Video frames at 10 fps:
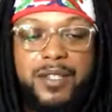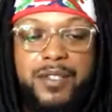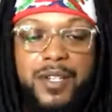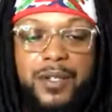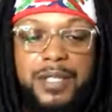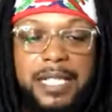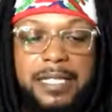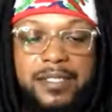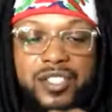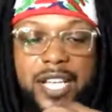You know that
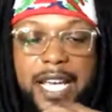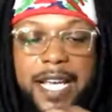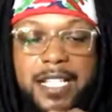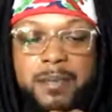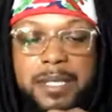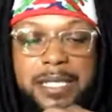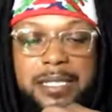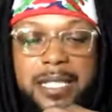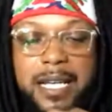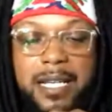it's jazz, but
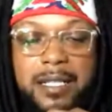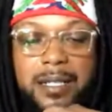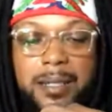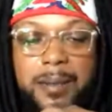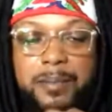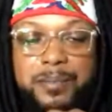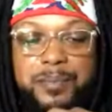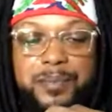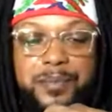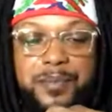it's like,
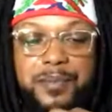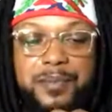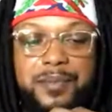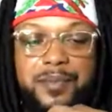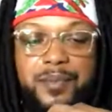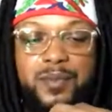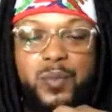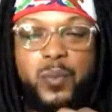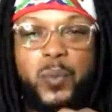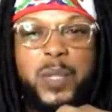
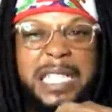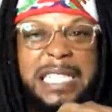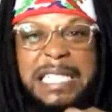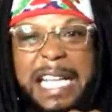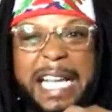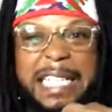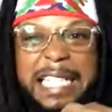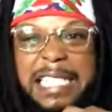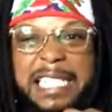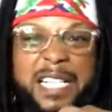what is that?
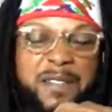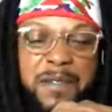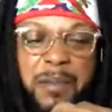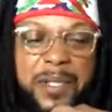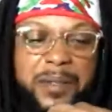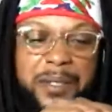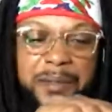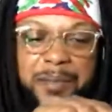That sounds familiar.